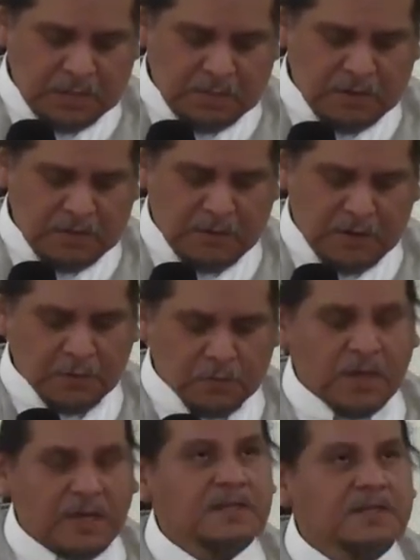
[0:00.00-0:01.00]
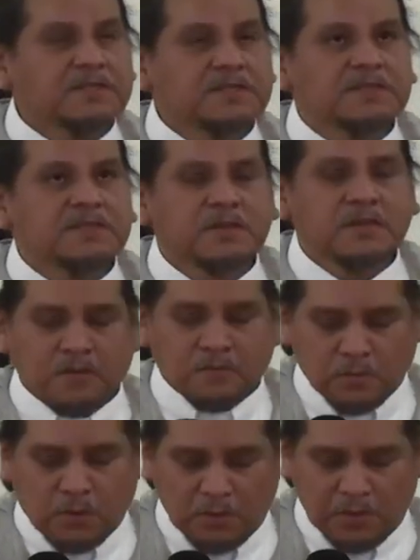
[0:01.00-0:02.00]
My father
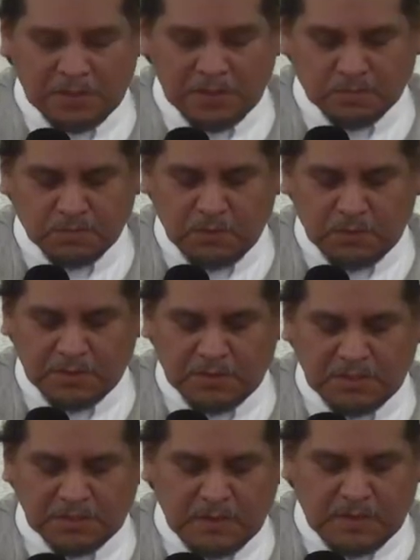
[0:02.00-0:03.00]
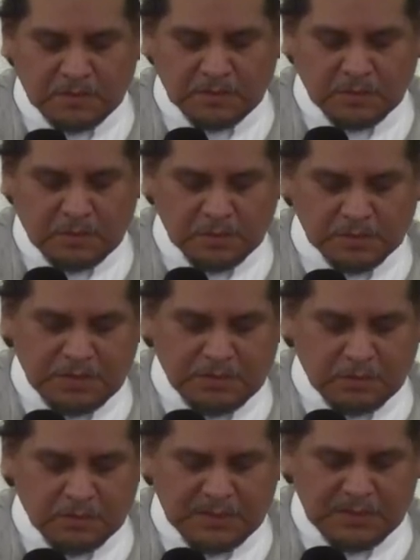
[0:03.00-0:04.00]
wrote in his book, These Mountains Are Our
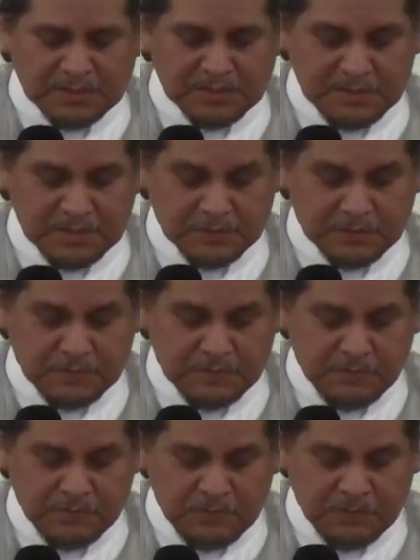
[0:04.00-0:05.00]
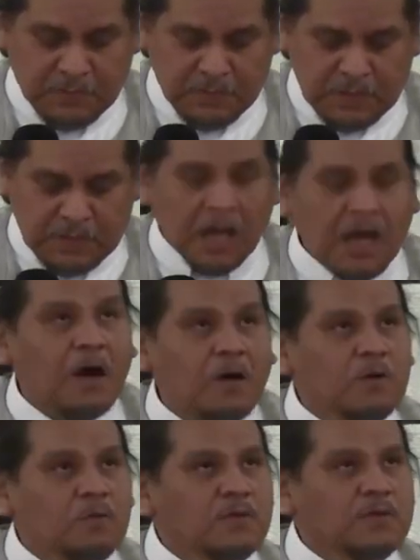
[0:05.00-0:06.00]
Sacred Places,
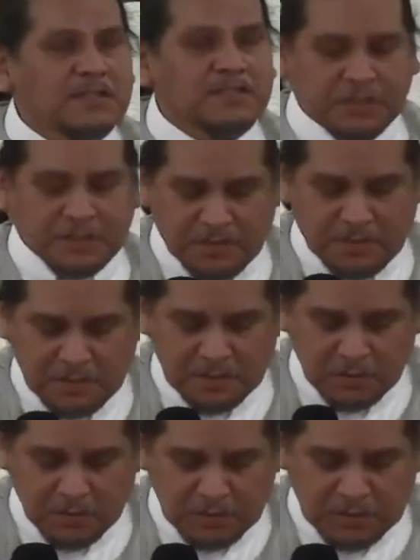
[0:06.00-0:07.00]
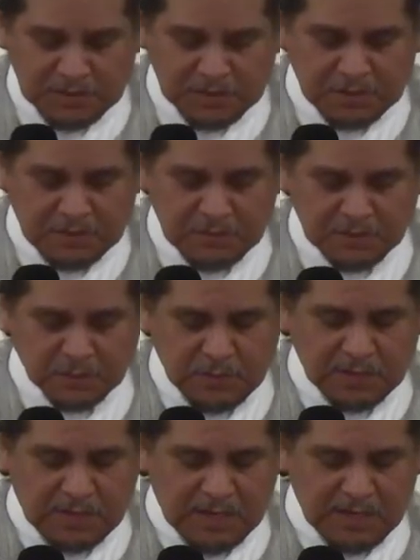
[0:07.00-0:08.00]
our religion, the religion of this
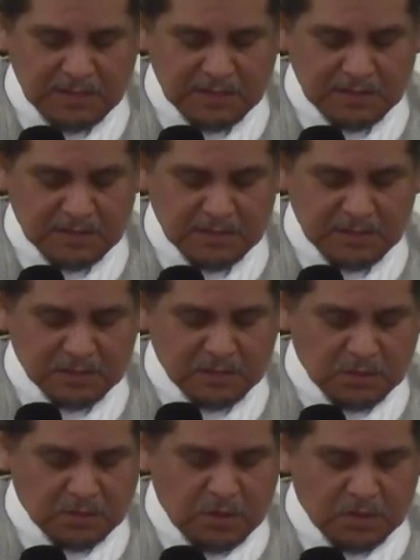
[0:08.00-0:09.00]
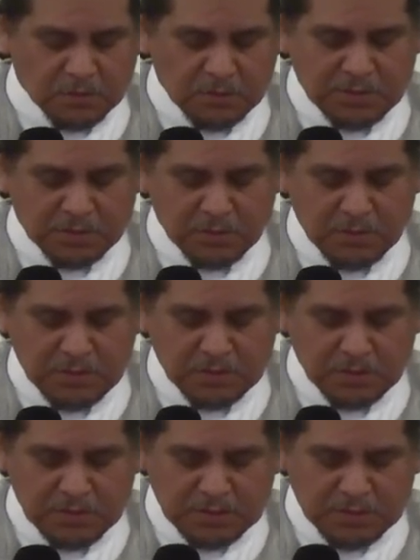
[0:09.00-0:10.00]
great island, is not contradictory
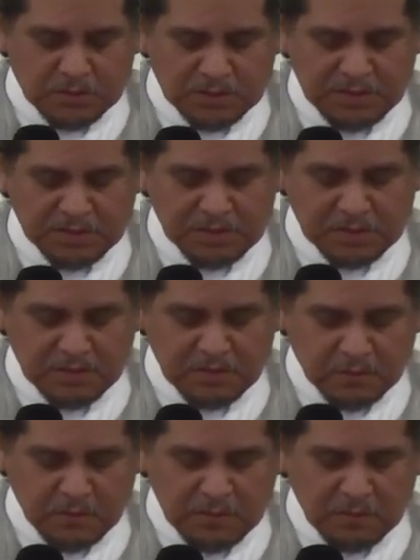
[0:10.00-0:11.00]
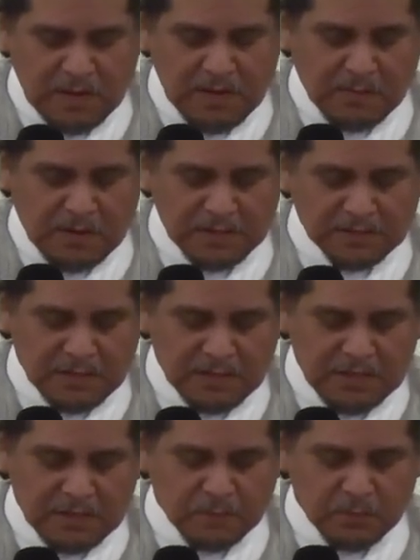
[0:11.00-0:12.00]
to the teachings of the great rabbis of the
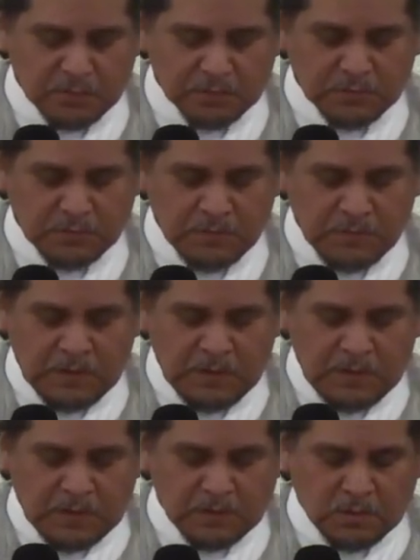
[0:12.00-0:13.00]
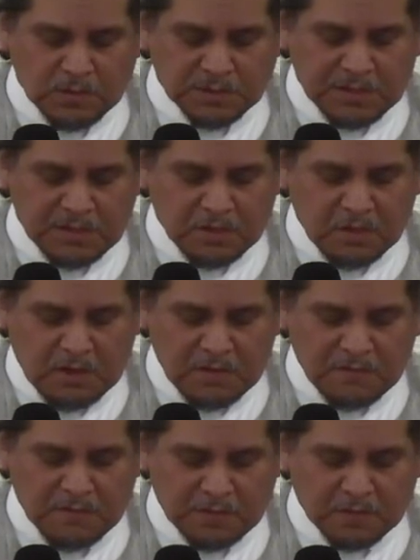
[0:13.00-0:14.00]
Hebrews, nor is it in
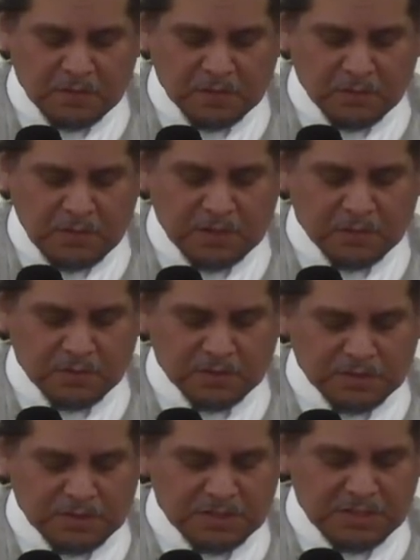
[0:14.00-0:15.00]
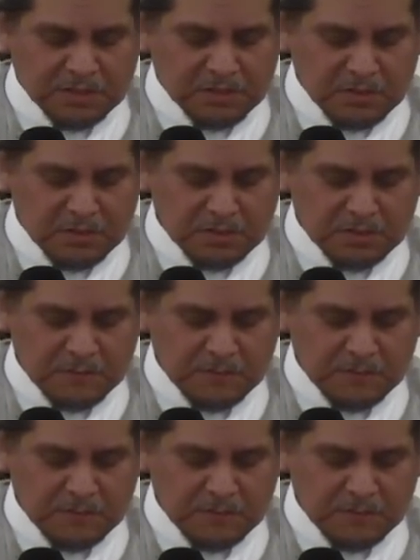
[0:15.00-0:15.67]
conflict with the great Christian teachers.